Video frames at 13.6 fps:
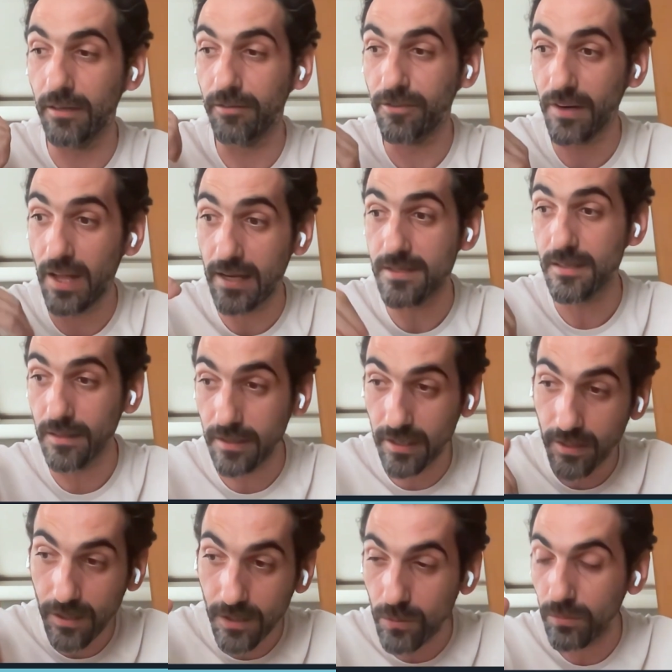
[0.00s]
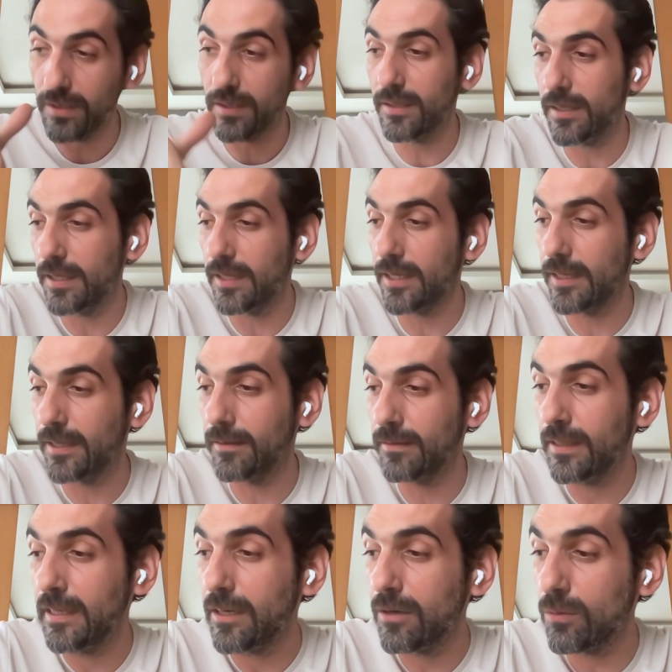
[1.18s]
Flux in their own
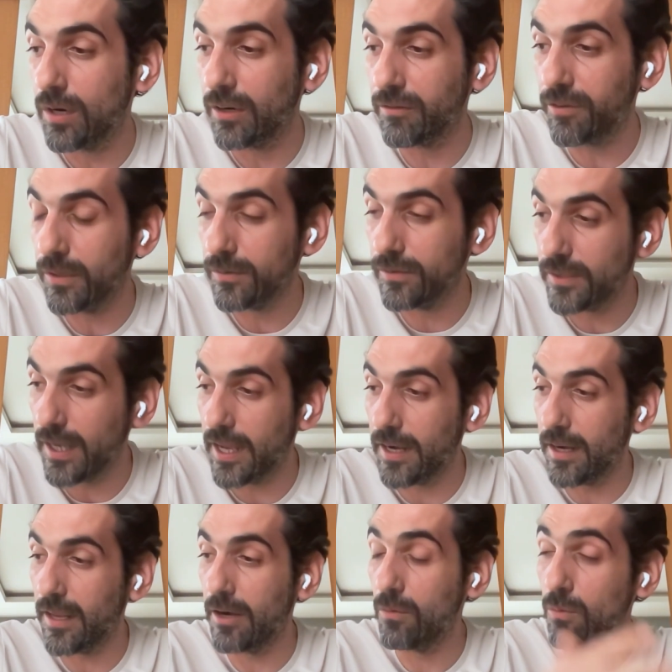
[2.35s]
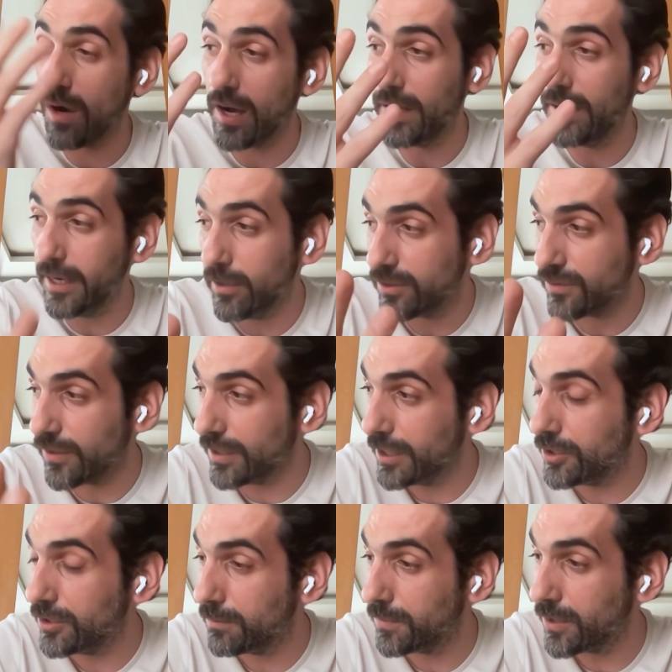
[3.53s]
workflows. And one Linux
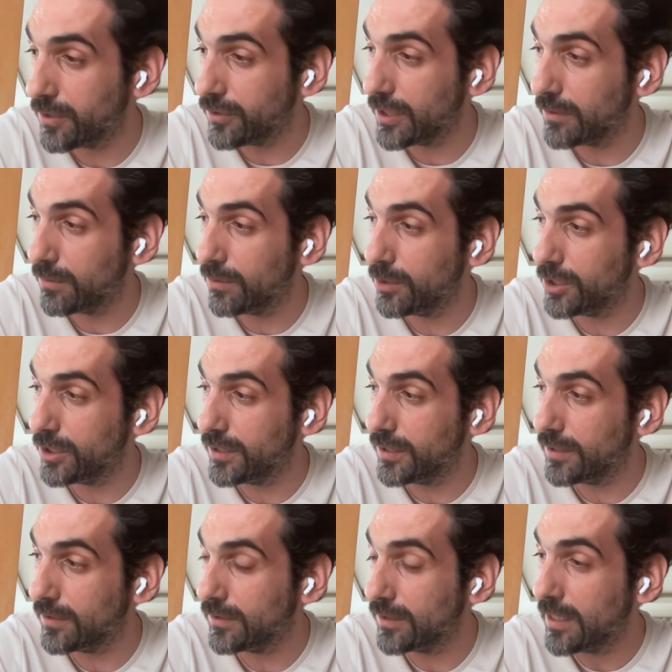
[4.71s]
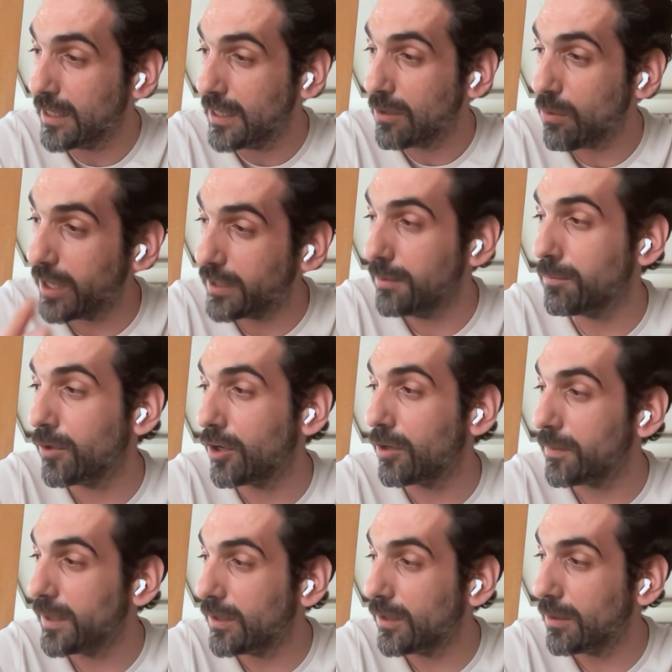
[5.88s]
Foundation project which is quite
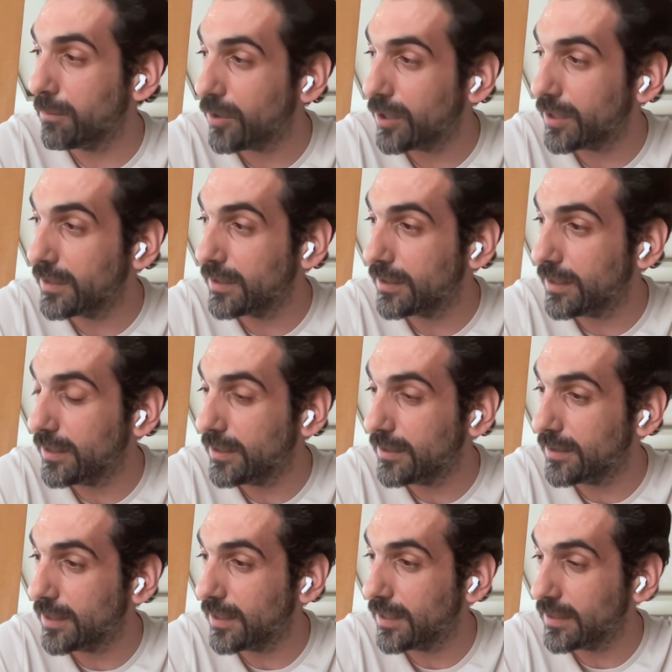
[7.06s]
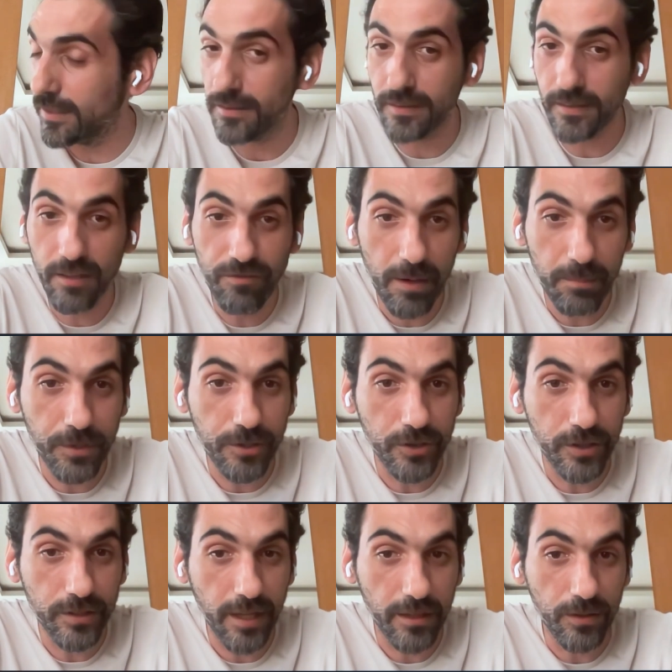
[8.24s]
important is the Silva
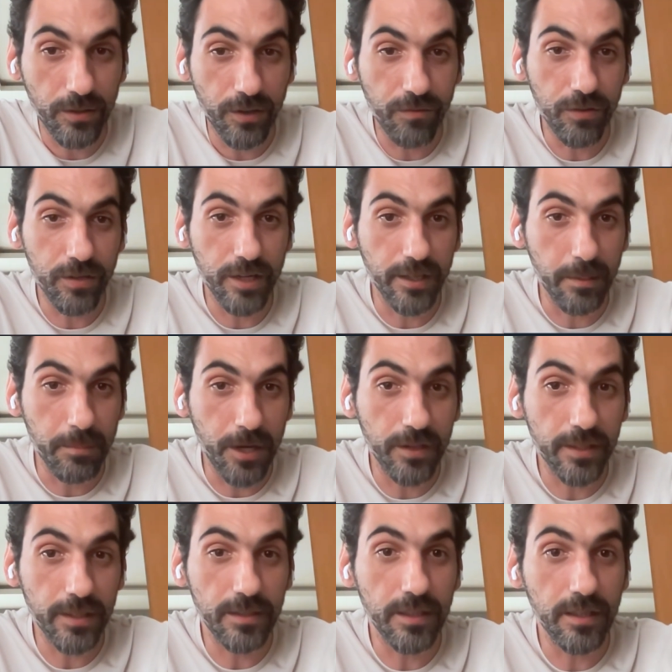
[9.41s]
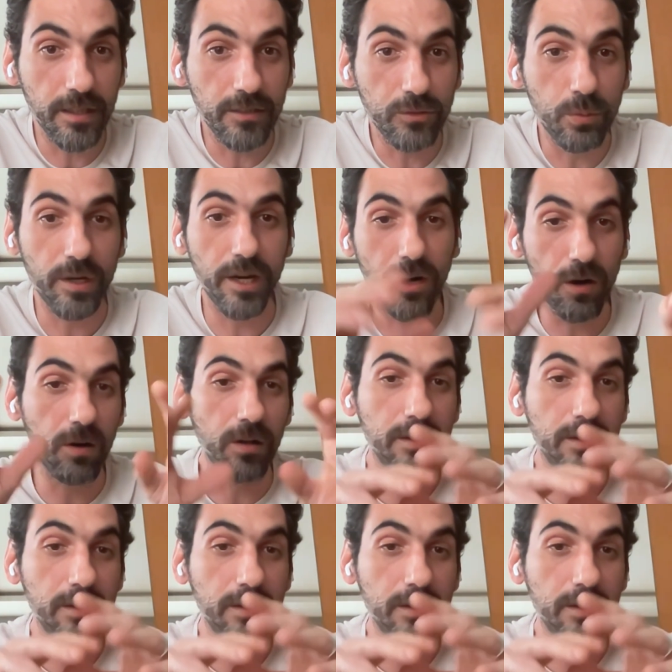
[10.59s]
project. I don't know if you heard about it. It's where all